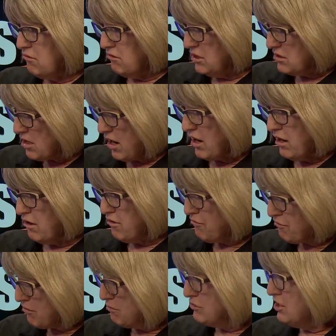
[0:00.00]
to retire
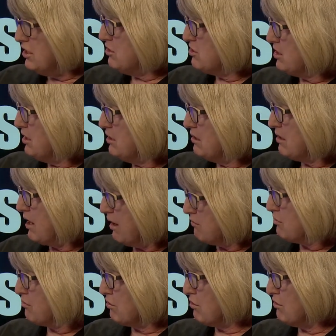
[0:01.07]
from teaching
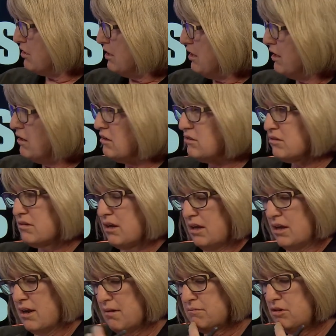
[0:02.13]
after 30 years,
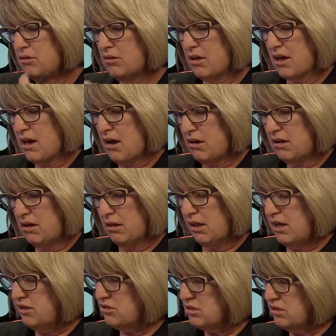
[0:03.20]
and I'm doing the
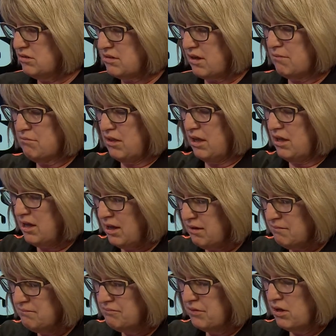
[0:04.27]
calculations, I'm
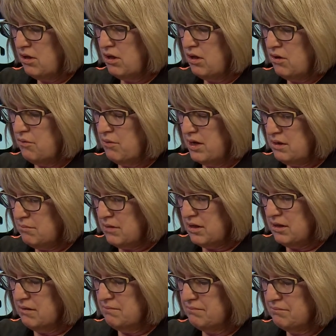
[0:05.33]
thinking, wait a
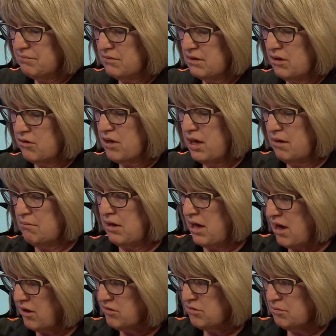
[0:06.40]
minute, okay, my
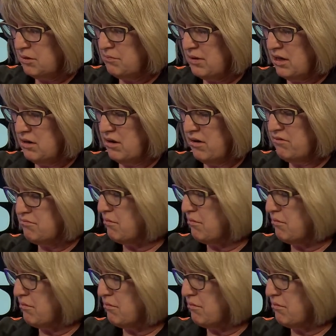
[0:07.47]
house will be paid off,